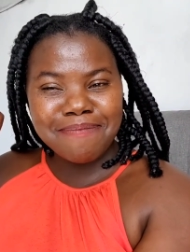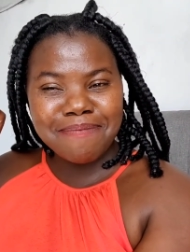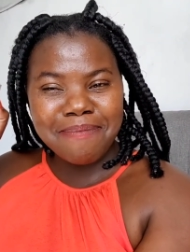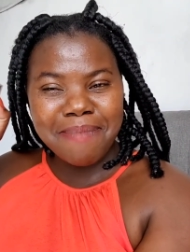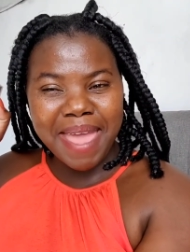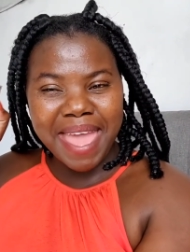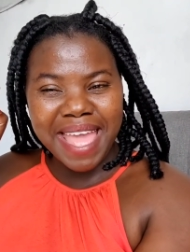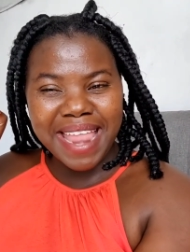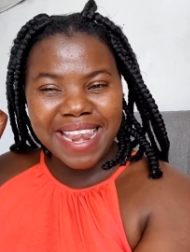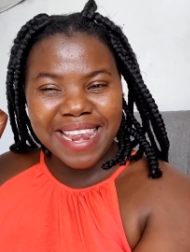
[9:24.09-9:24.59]

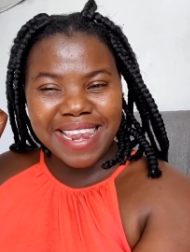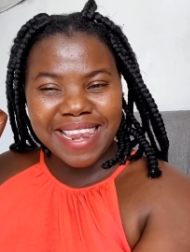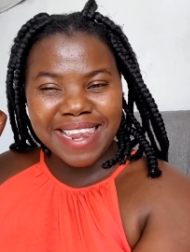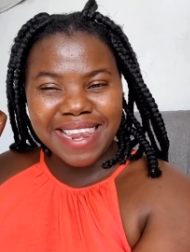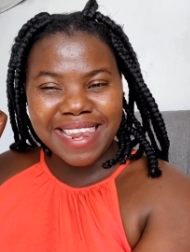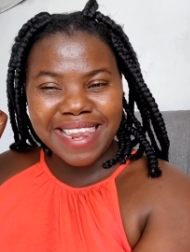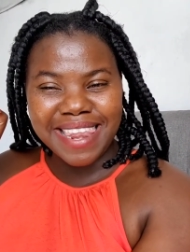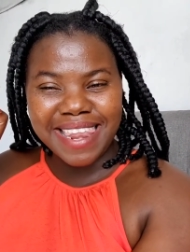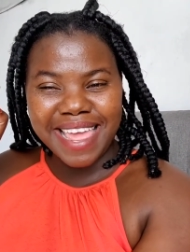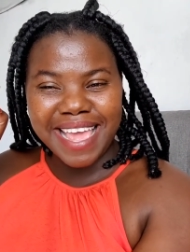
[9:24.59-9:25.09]

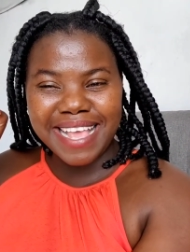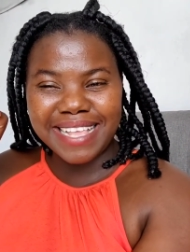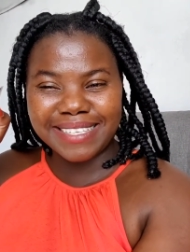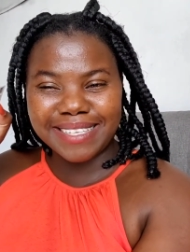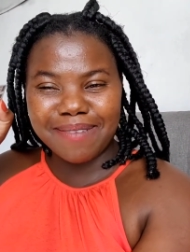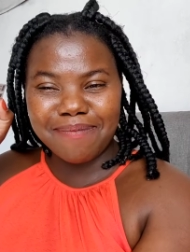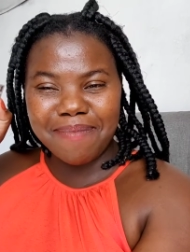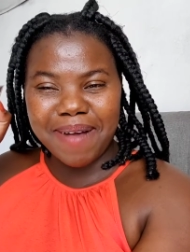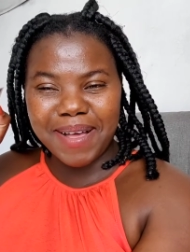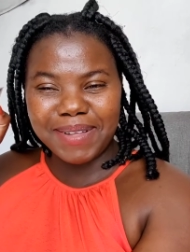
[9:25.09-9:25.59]
Men
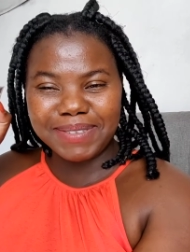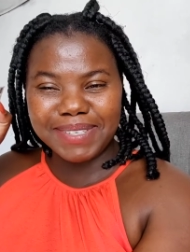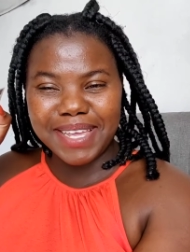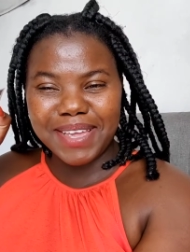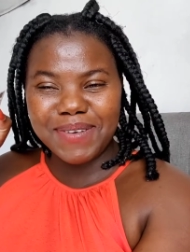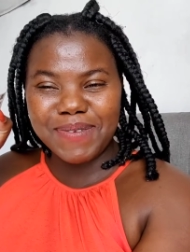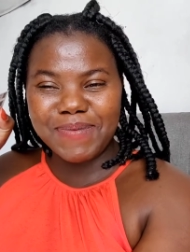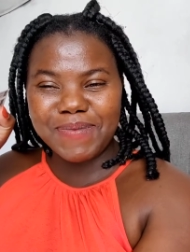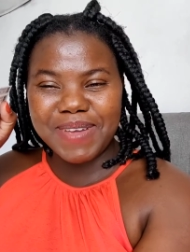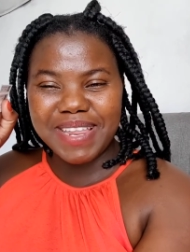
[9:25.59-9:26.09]
is a
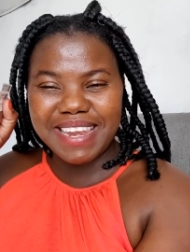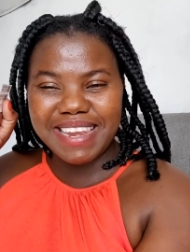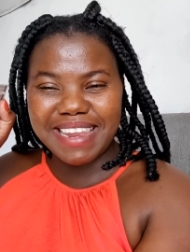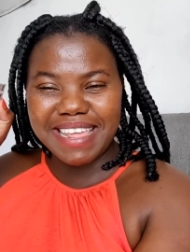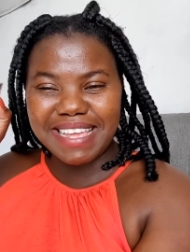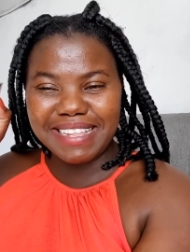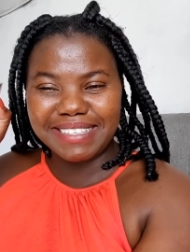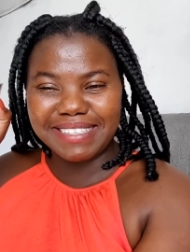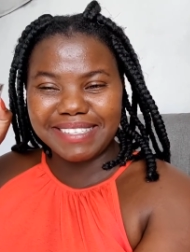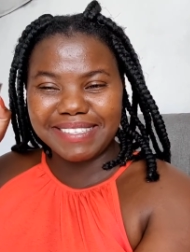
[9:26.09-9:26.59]
mountain we
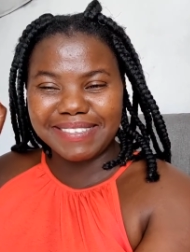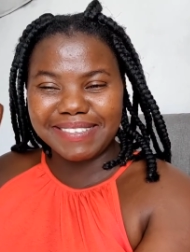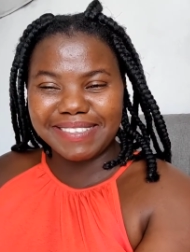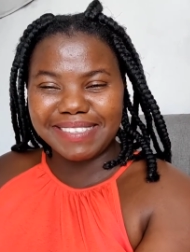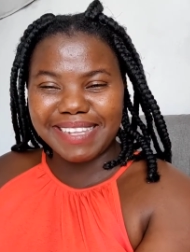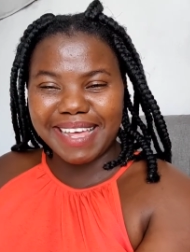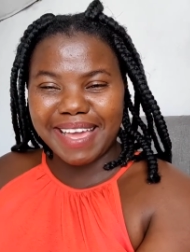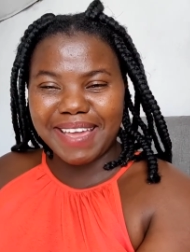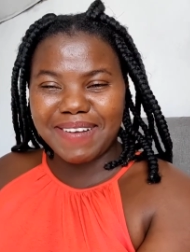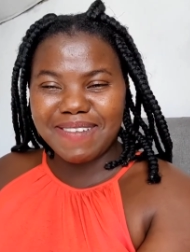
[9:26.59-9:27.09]
need
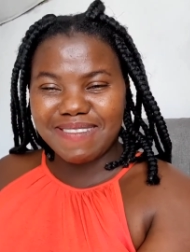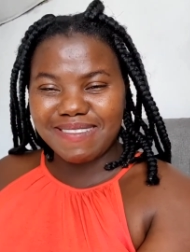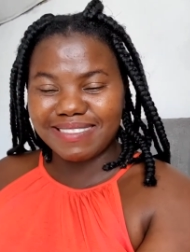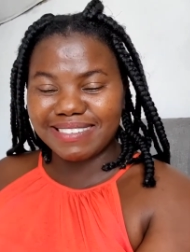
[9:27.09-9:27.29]
to die